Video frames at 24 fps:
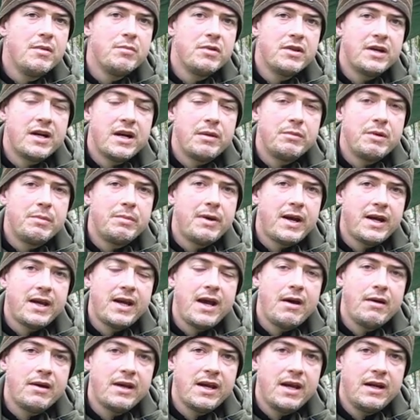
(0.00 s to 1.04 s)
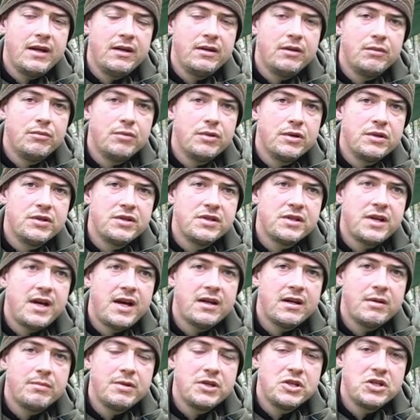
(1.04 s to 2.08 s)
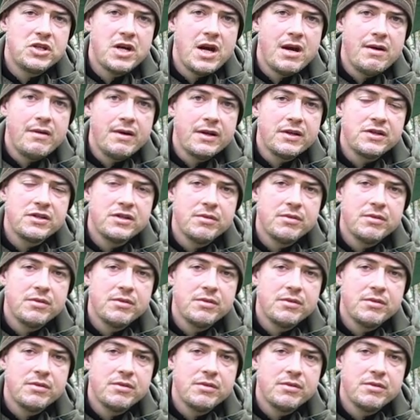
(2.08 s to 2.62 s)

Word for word: but then I'll be back out again in the woods and I'll be sharing